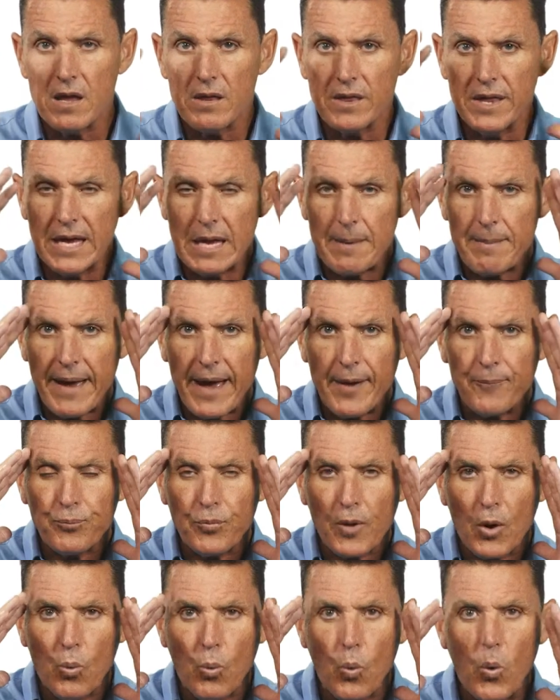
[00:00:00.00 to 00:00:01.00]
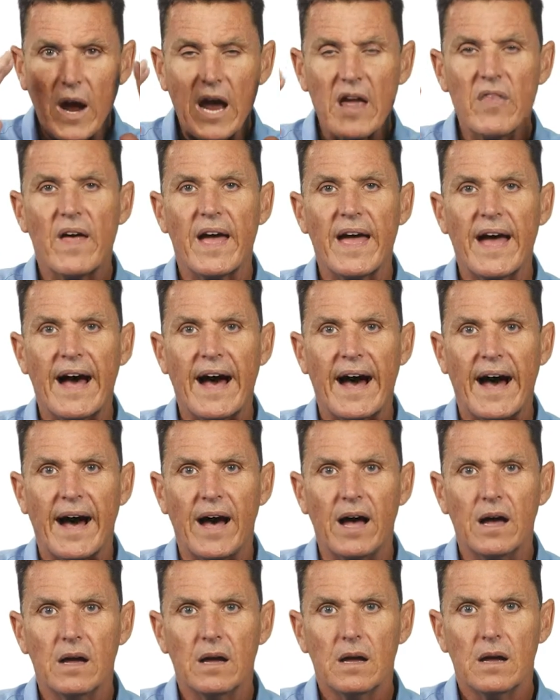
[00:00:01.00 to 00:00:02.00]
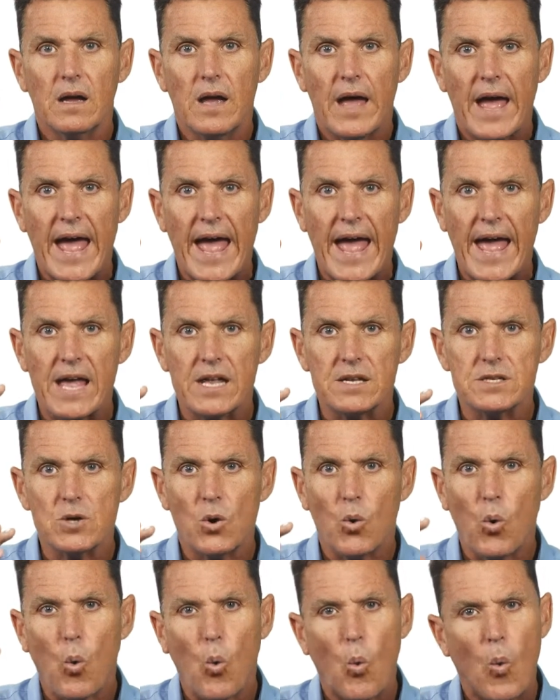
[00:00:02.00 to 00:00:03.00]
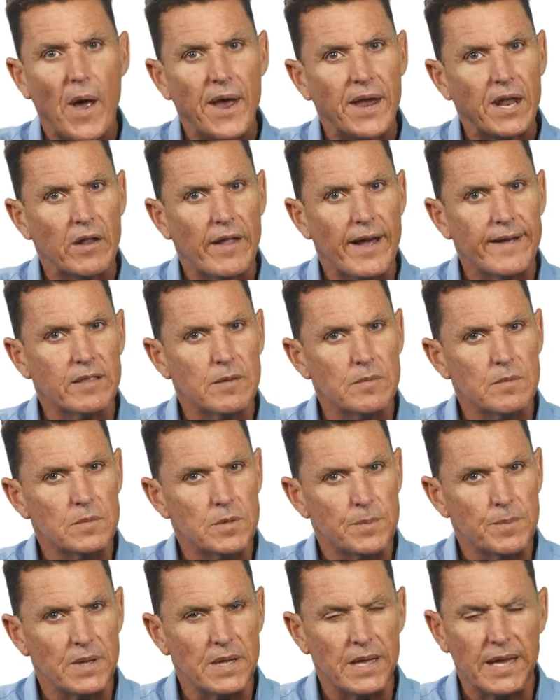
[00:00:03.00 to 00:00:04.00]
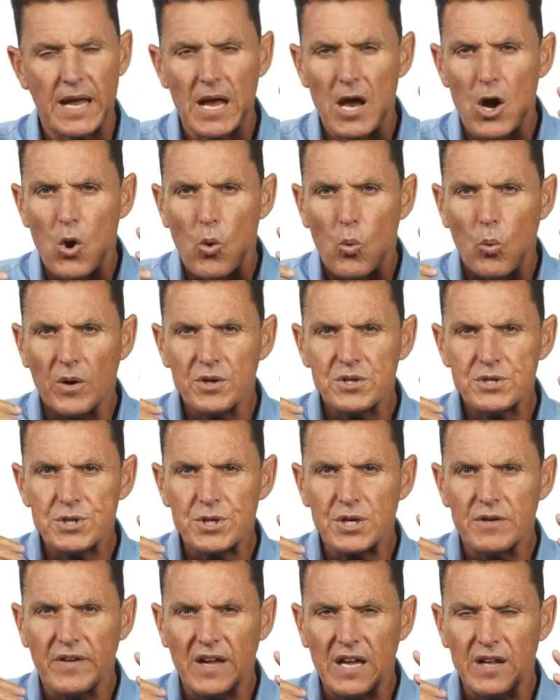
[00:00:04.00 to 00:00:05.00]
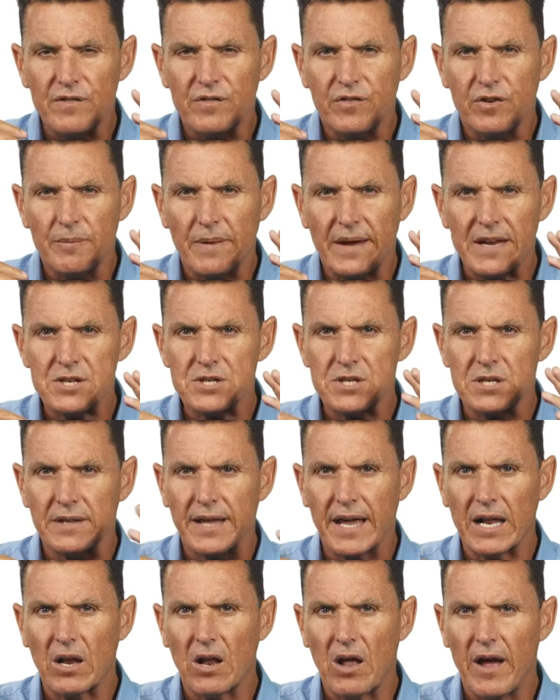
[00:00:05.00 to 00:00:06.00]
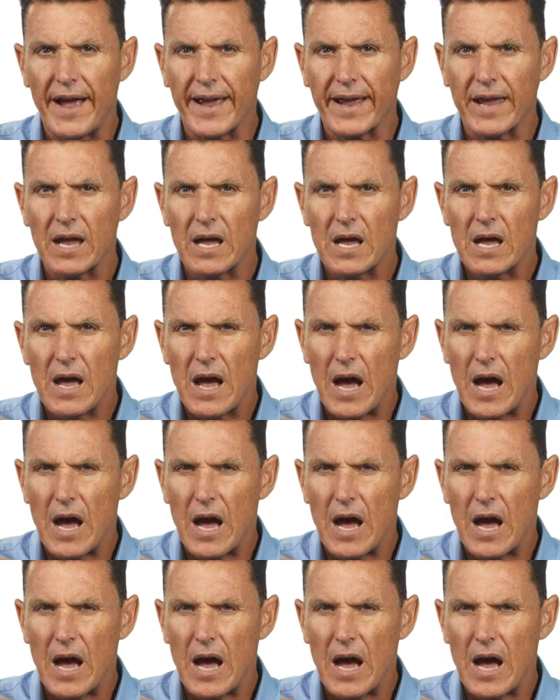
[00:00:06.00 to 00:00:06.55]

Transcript: Think about where they are and where you'd like them to be, what sort of information they like,